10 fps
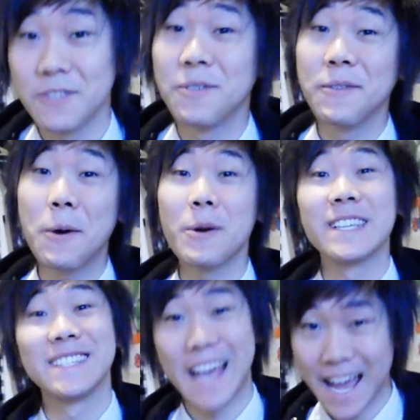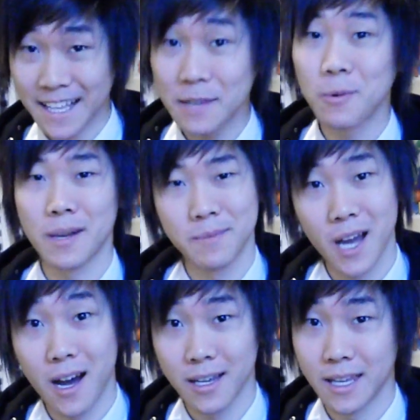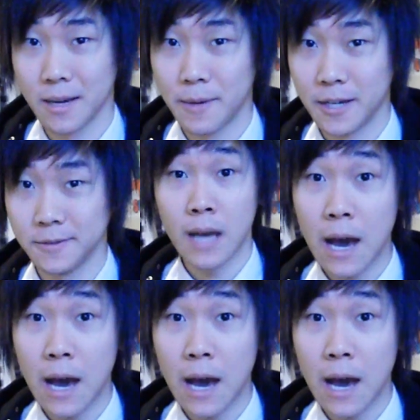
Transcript: you'll know exactly what I'm talking about.